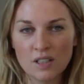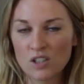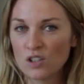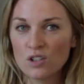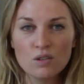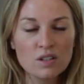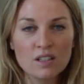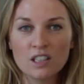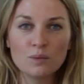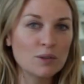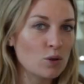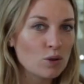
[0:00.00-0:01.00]
It's a new
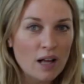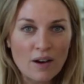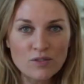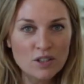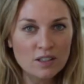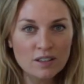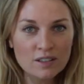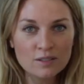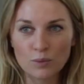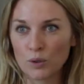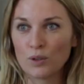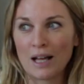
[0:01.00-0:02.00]
skill we all have to learn.
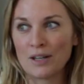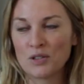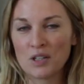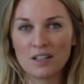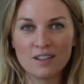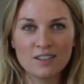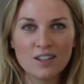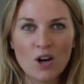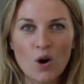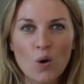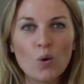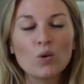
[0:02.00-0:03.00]
We all had to learn.
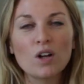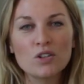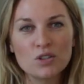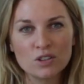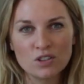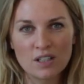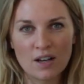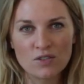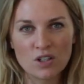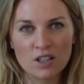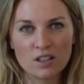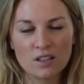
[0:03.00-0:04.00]
All our children have
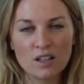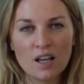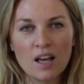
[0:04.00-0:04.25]
to learn.